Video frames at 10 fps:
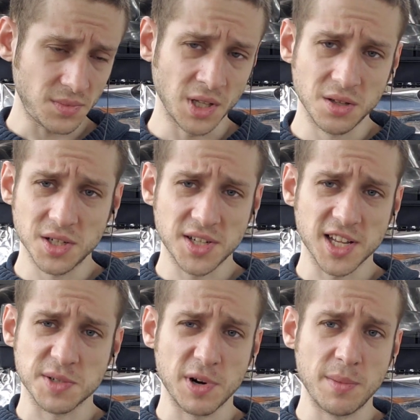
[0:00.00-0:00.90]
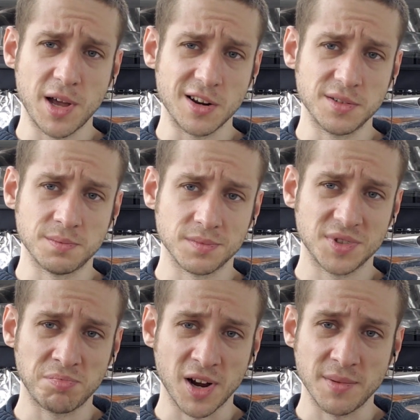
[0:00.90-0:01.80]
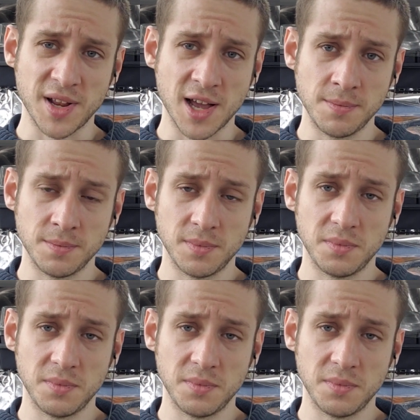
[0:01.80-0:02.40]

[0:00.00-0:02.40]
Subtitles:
You could just take a spray bottle, spray them down.